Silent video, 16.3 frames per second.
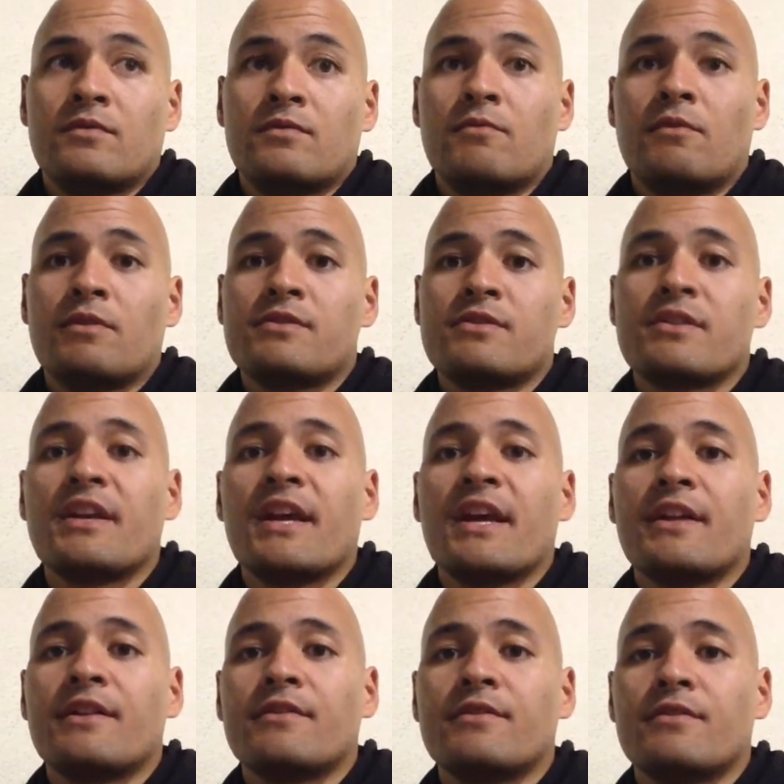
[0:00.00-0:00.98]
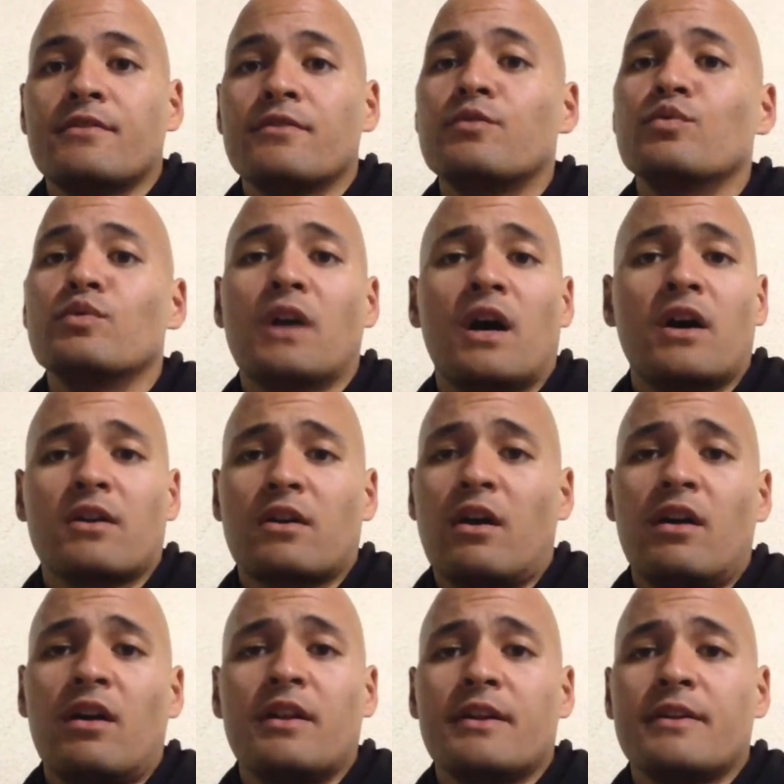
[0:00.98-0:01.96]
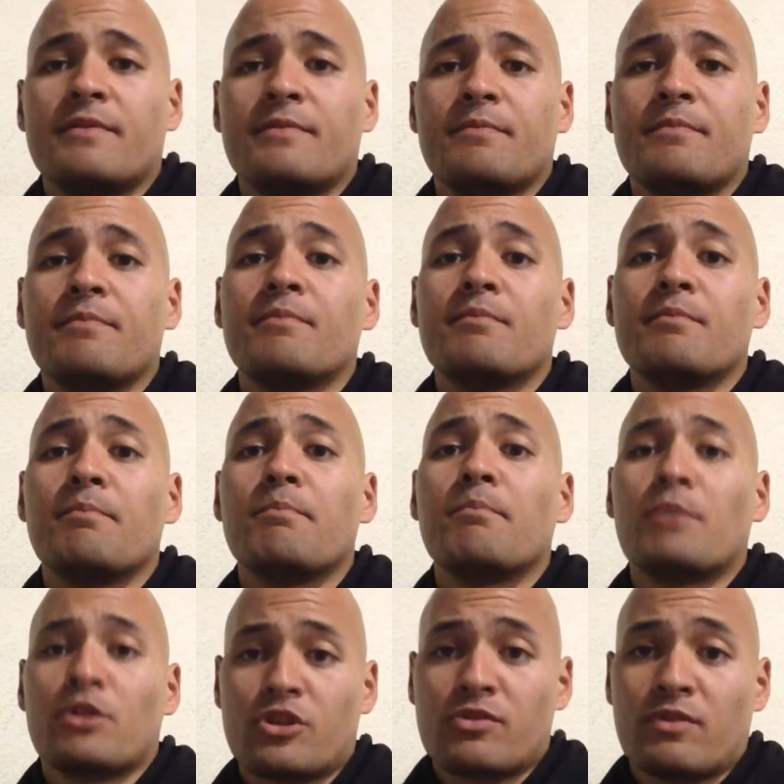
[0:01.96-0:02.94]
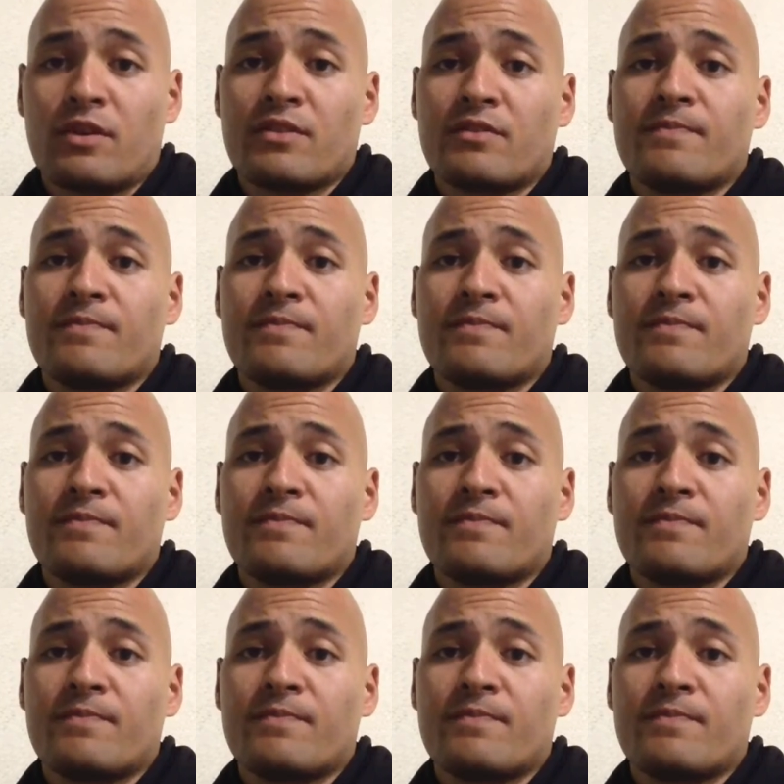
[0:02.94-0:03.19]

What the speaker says: Once again, do not call it martial art.